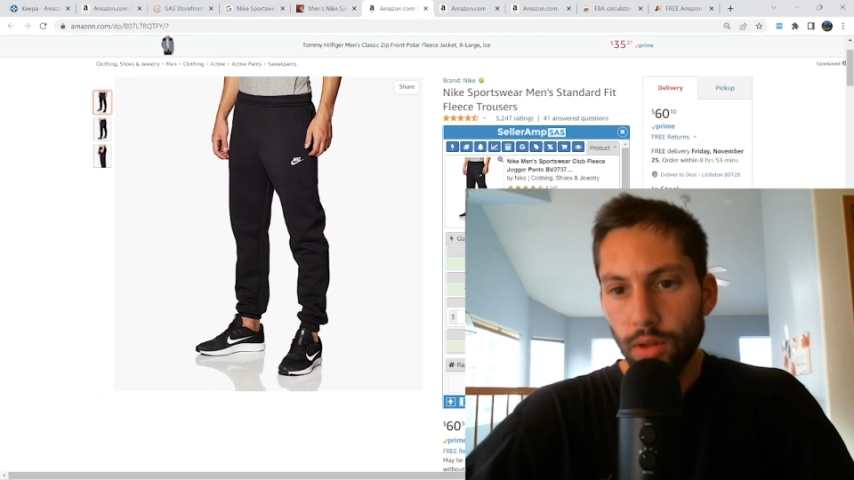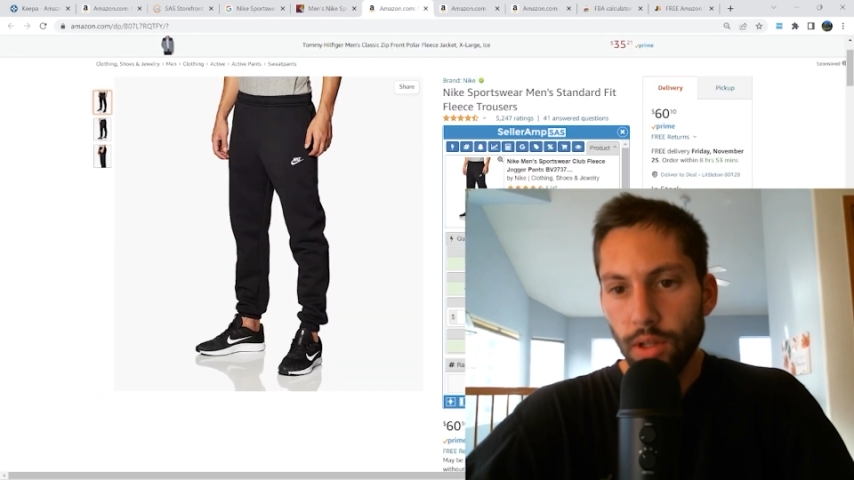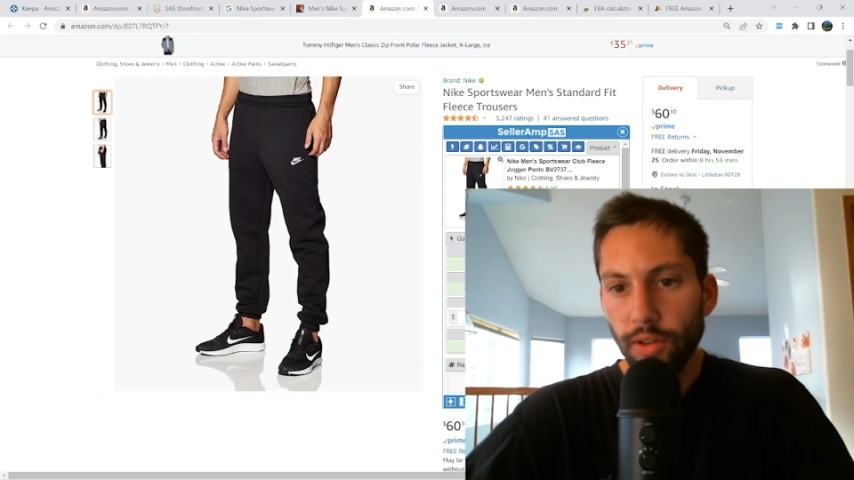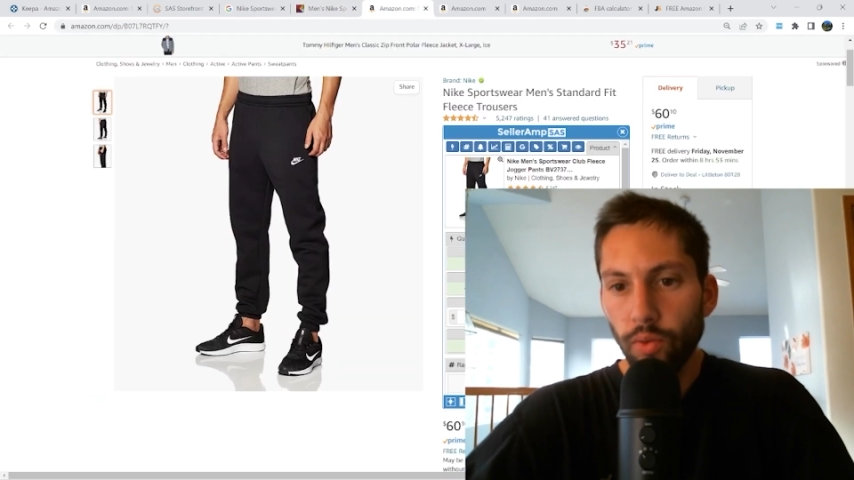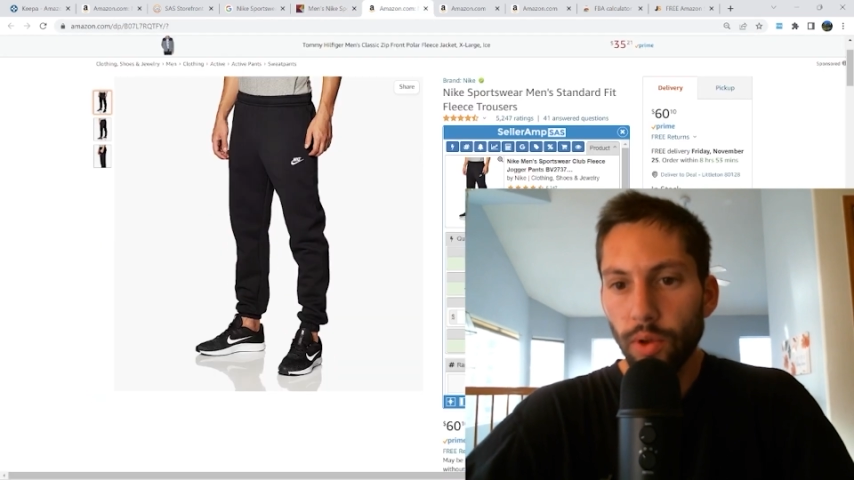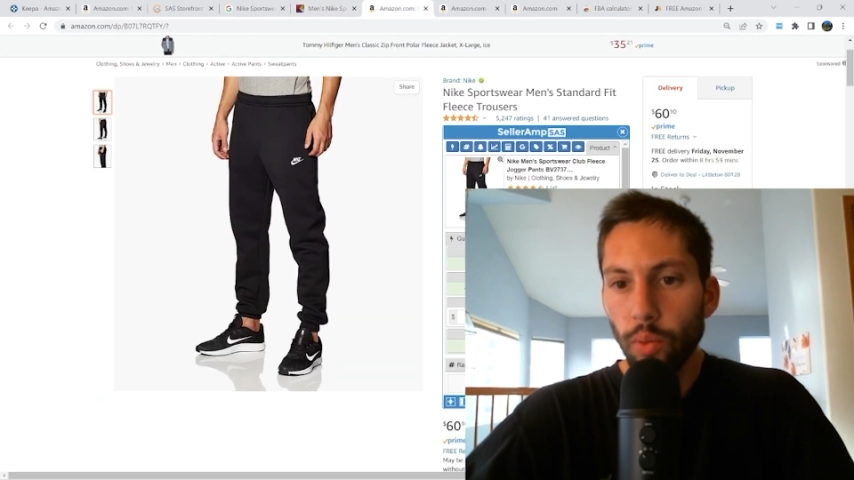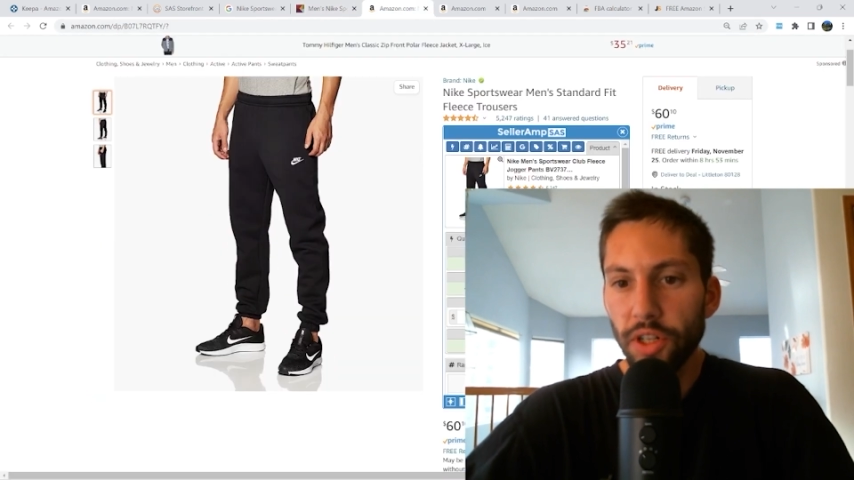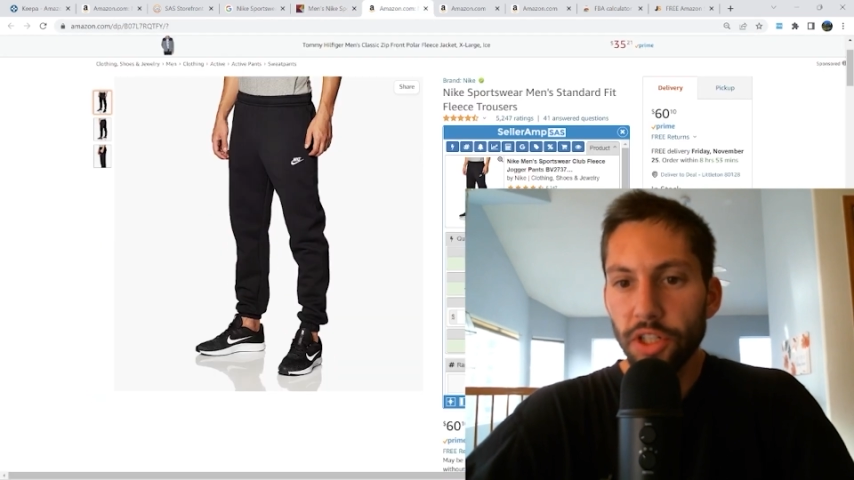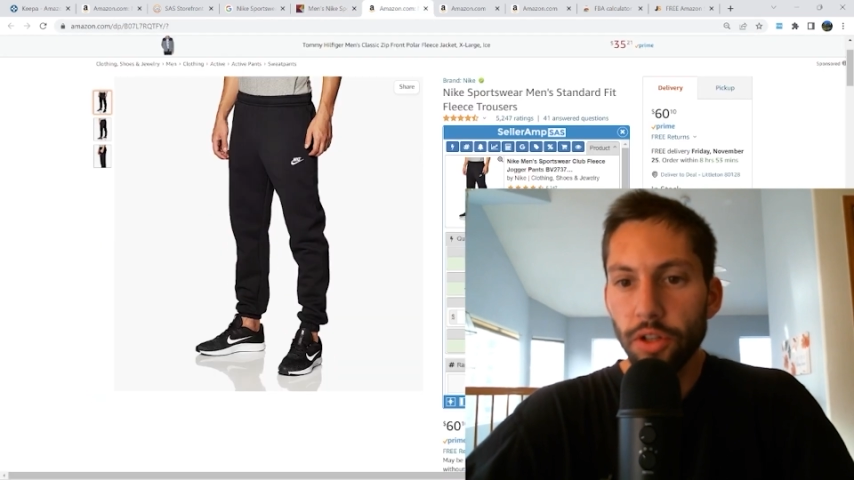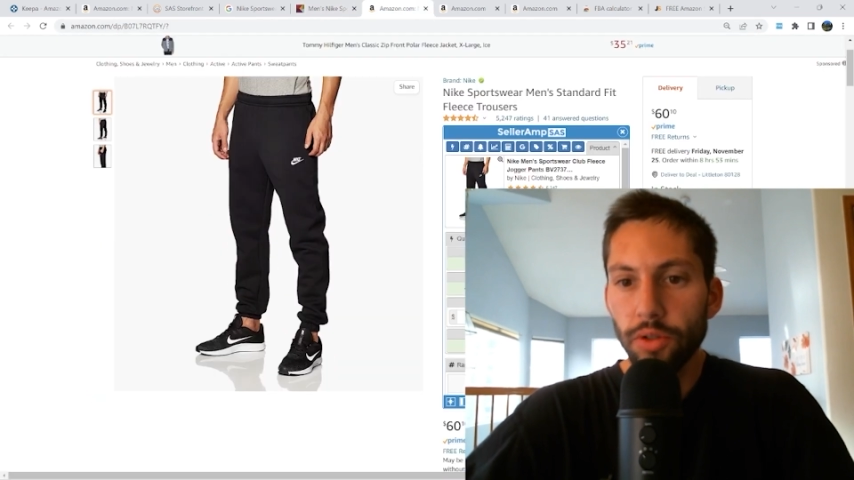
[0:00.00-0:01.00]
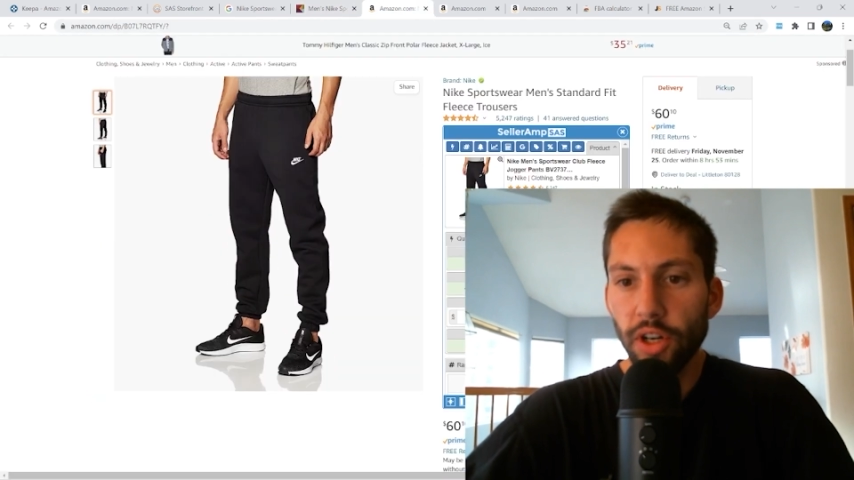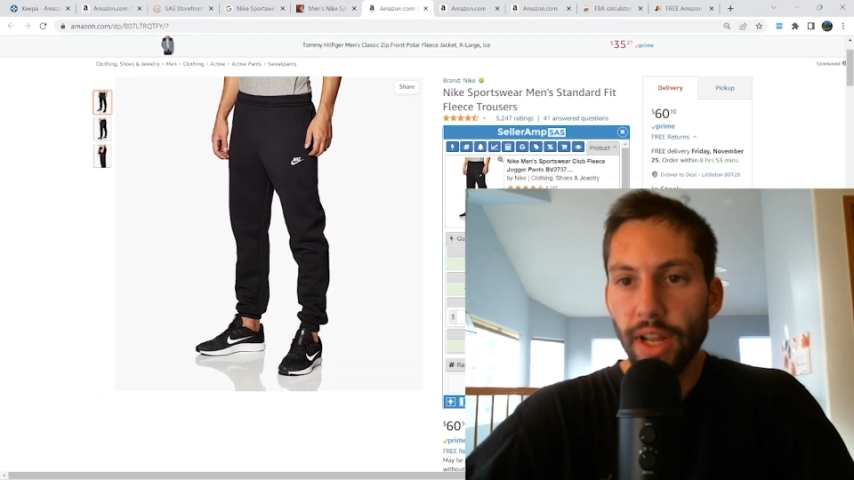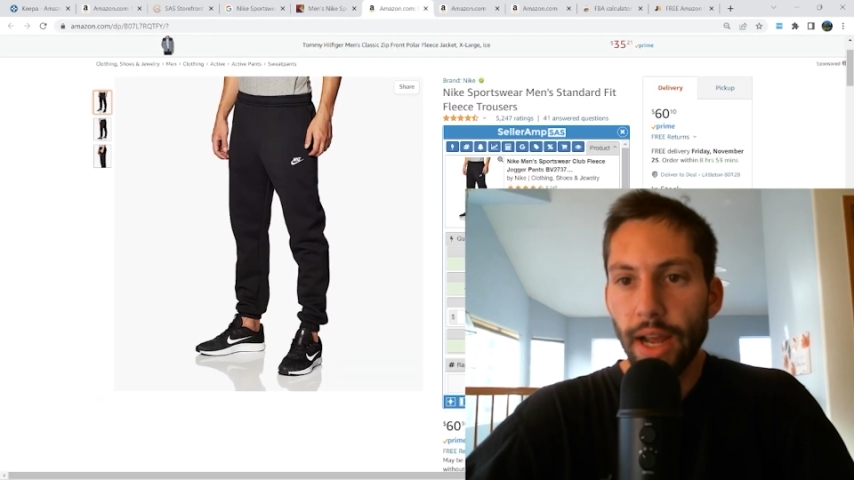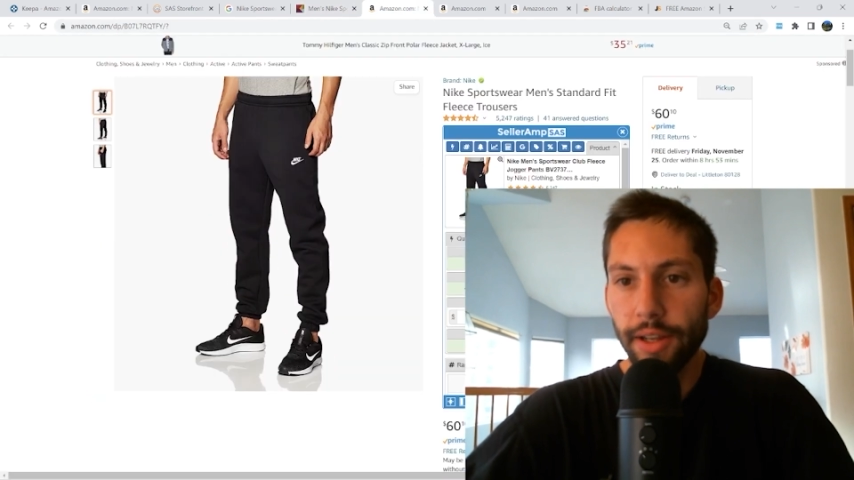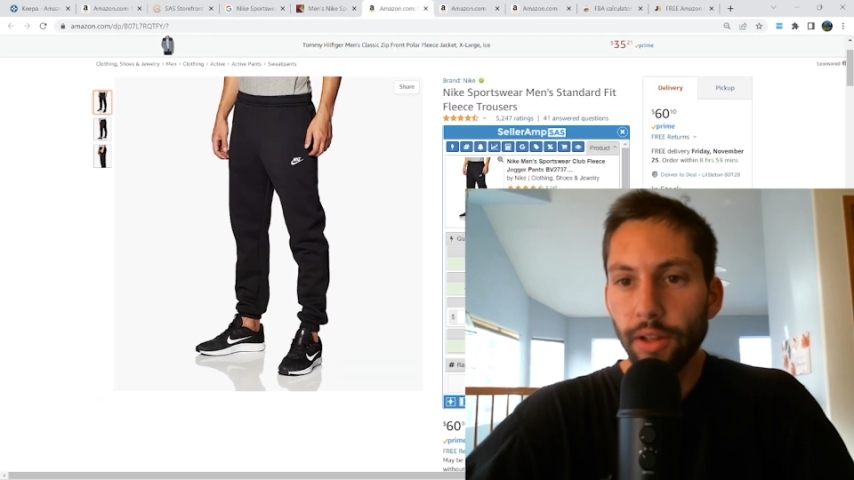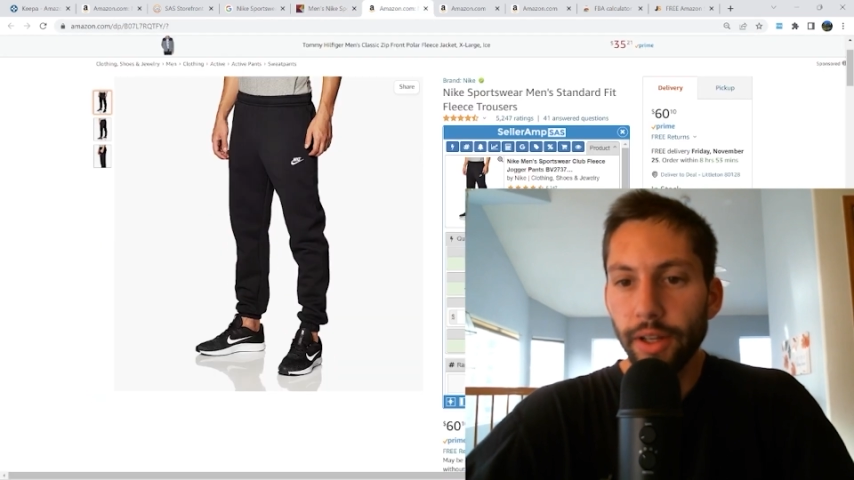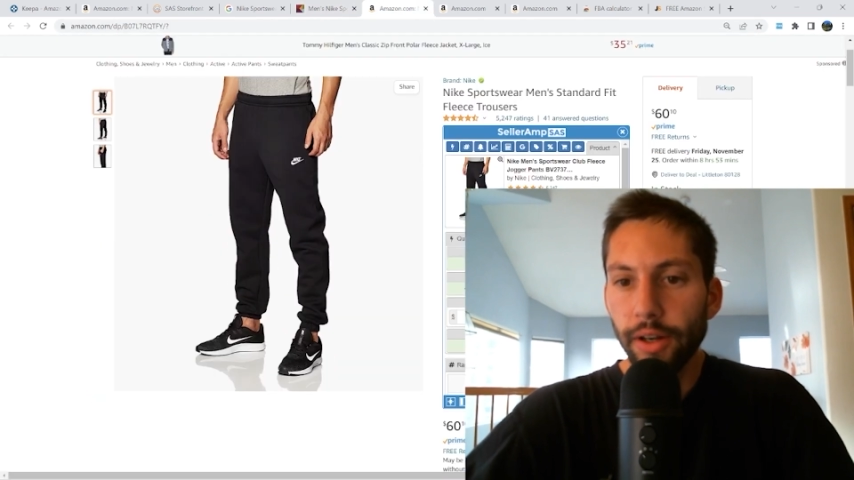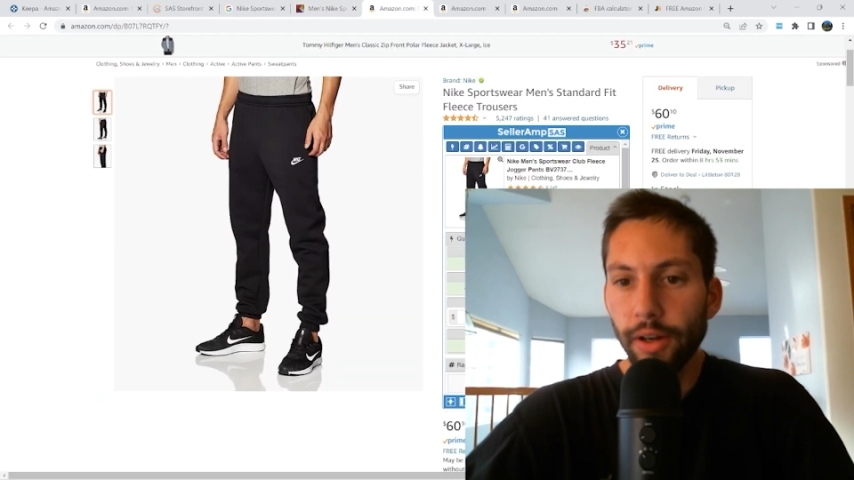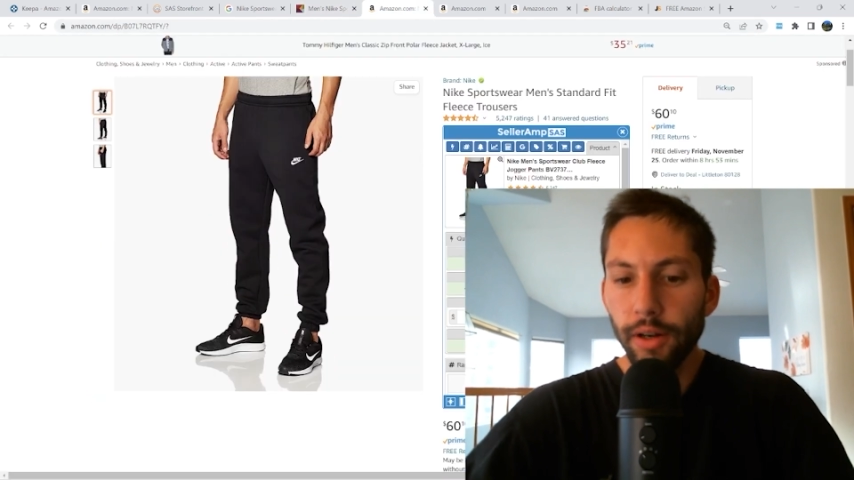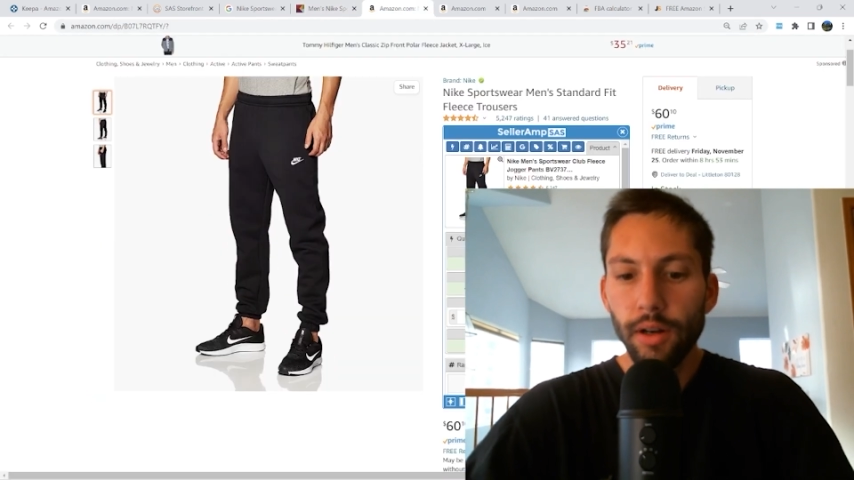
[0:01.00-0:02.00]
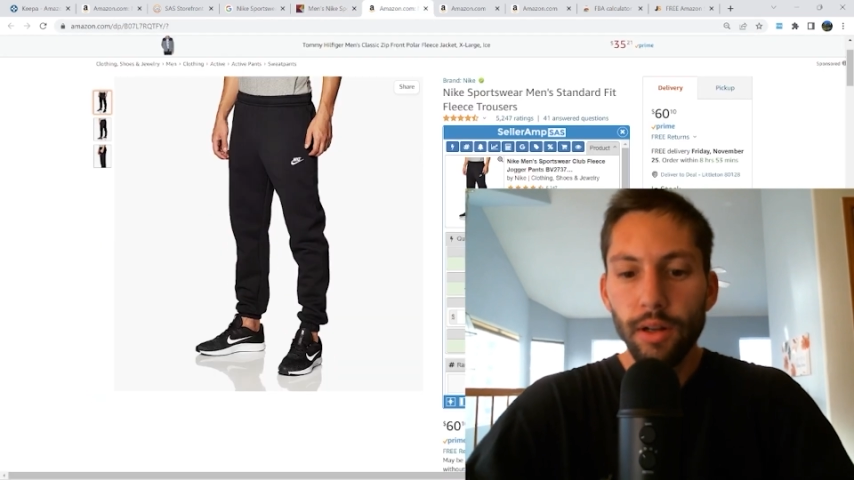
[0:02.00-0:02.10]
if we want to use our calculator,